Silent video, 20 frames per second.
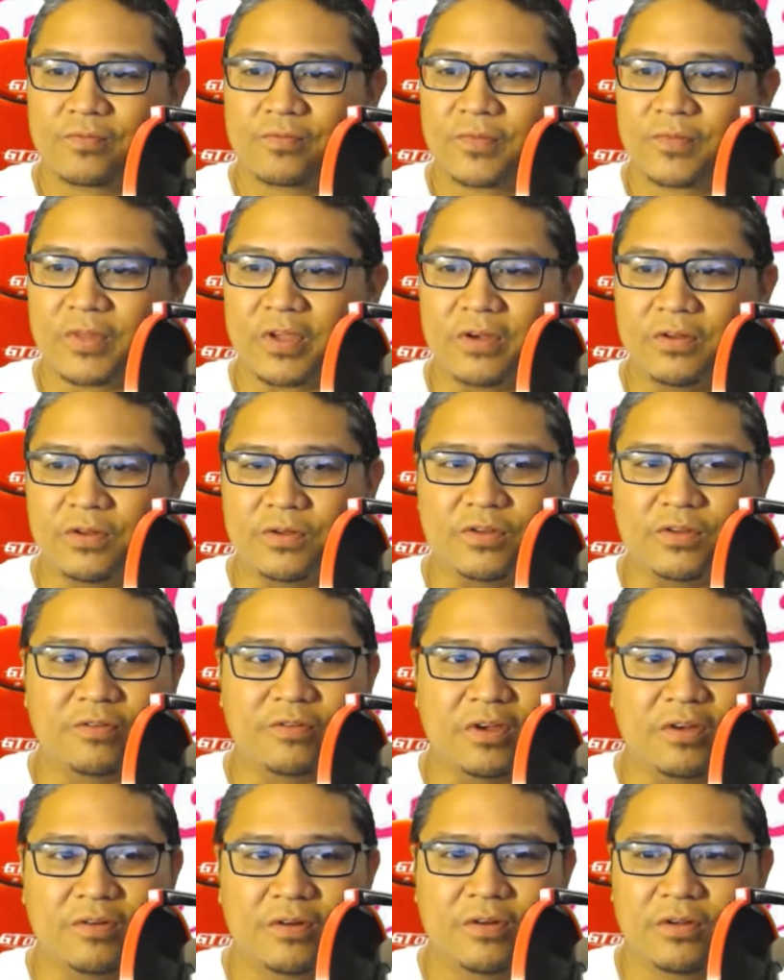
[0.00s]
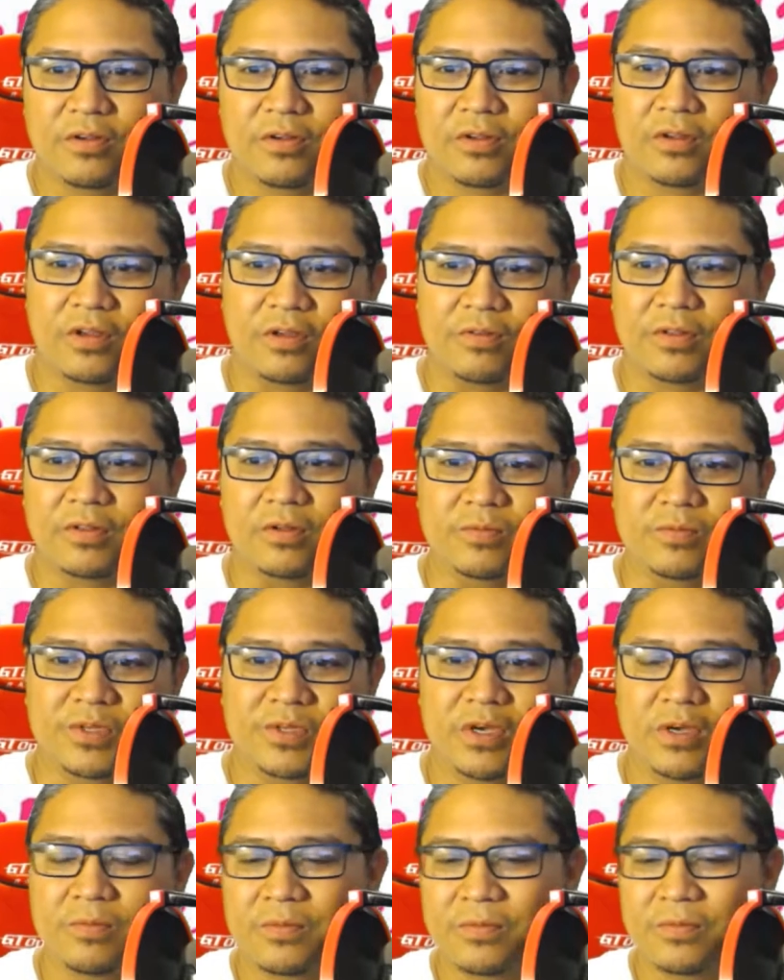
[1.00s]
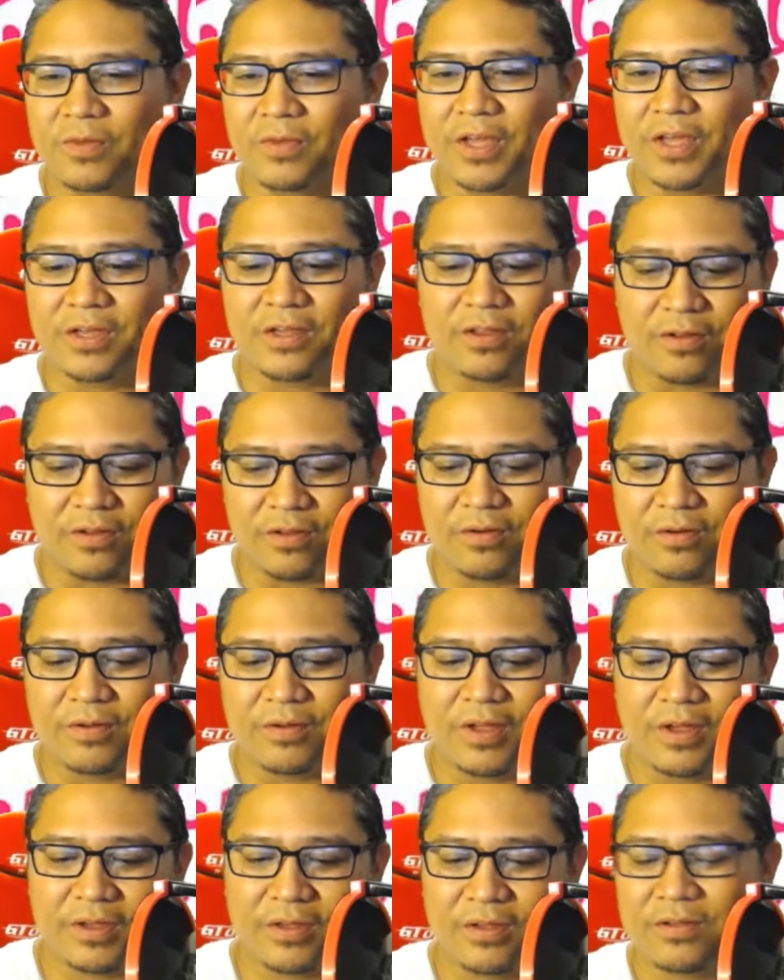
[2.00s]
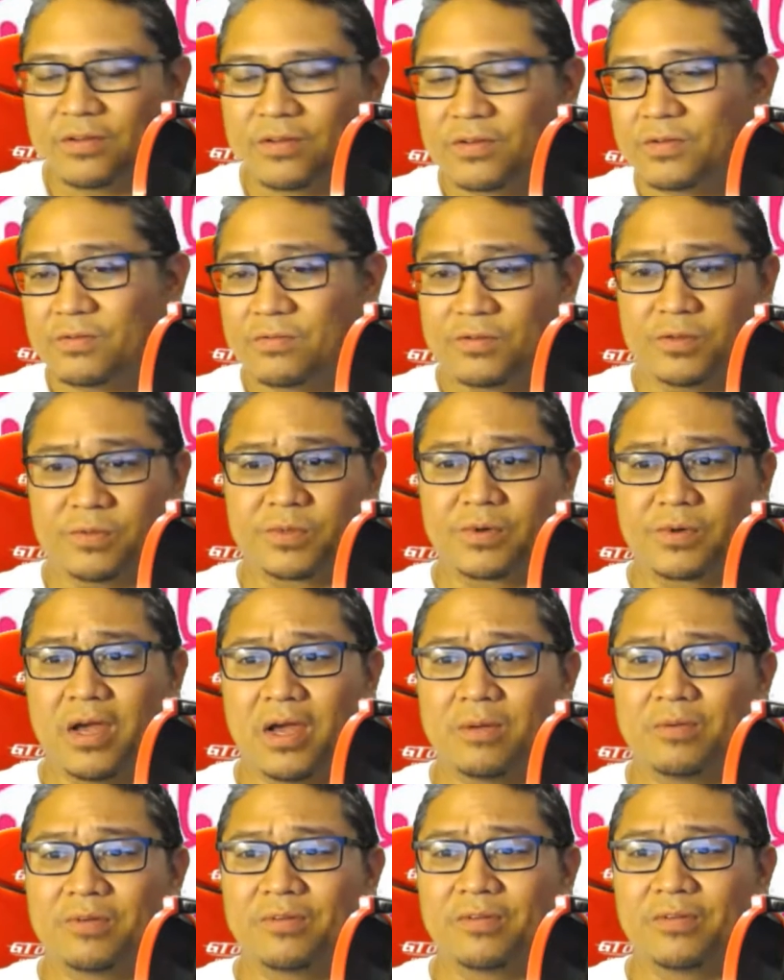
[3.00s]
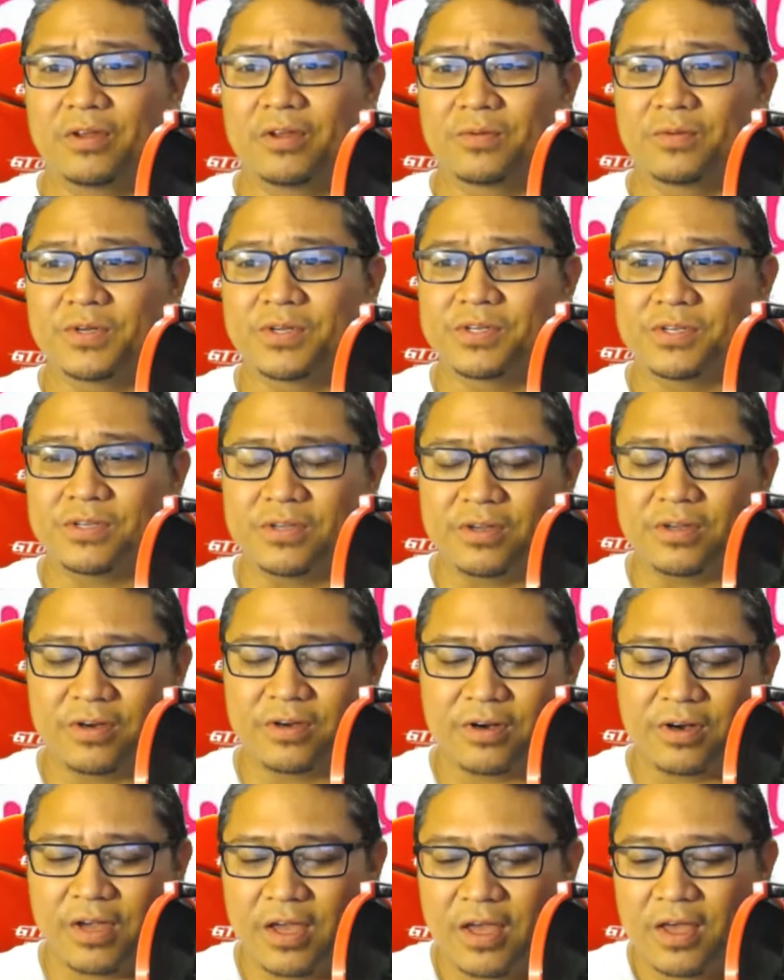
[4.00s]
You know, do us a favor, give it a thumbs up, like it, don't like it, subscribe if you liked what you see here.